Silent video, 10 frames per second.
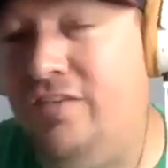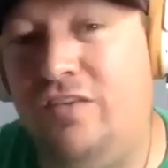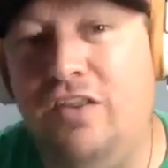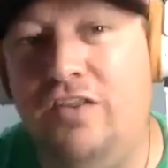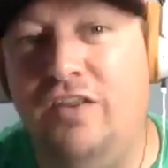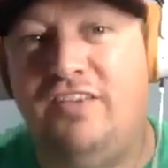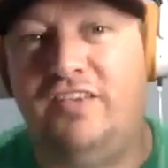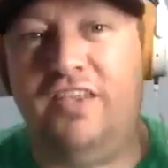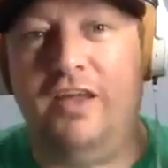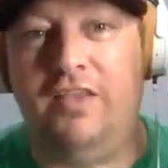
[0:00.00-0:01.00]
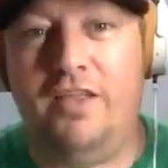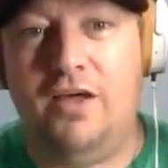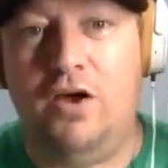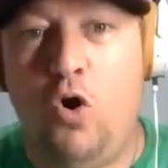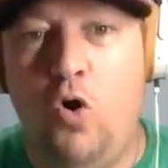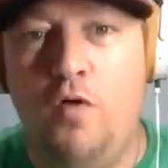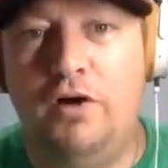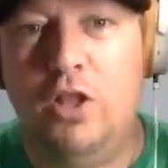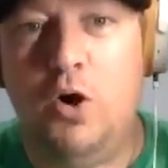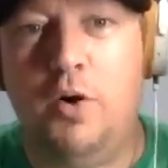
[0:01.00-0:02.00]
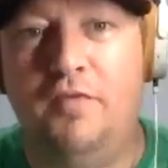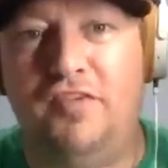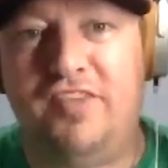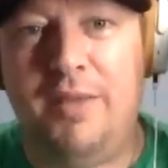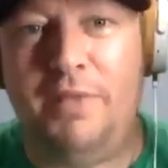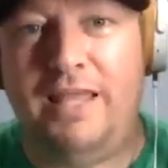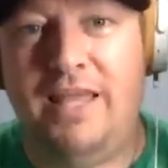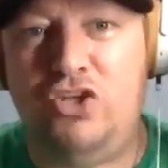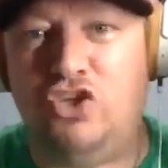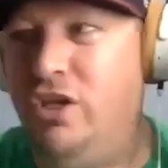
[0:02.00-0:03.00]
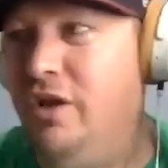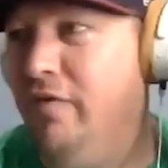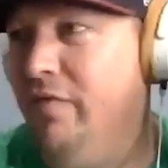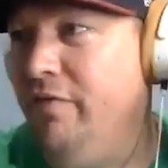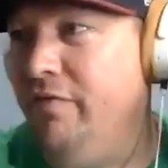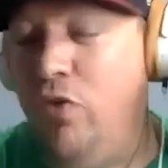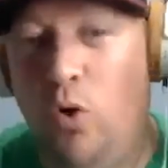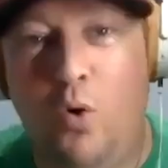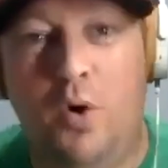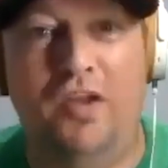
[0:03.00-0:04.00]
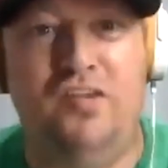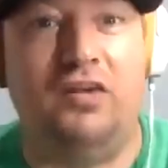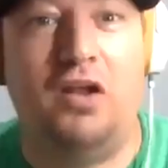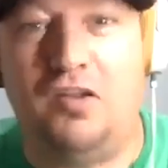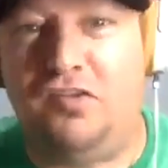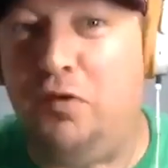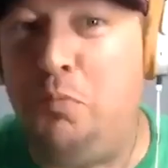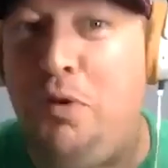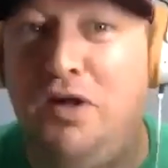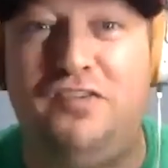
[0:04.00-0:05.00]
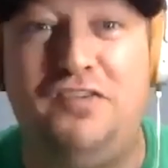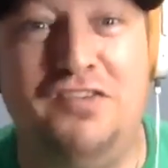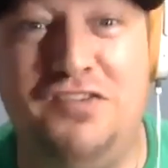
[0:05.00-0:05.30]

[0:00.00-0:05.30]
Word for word: it's the the, the the, overload of stimulation of of noise and hustle and bustle is